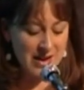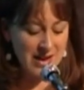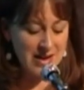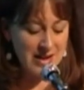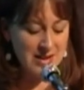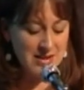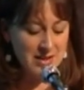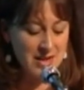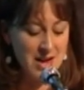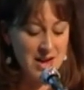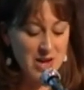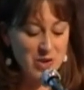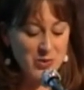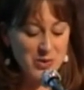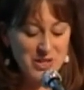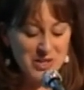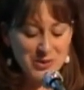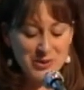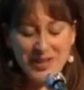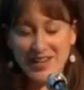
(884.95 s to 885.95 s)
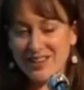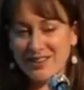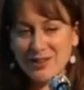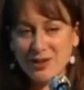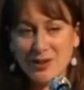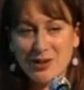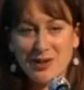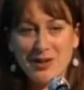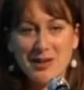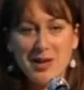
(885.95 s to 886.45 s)
And we do get
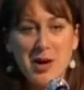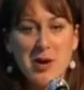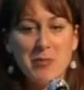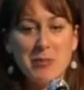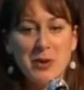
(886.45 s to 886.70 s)
little uh,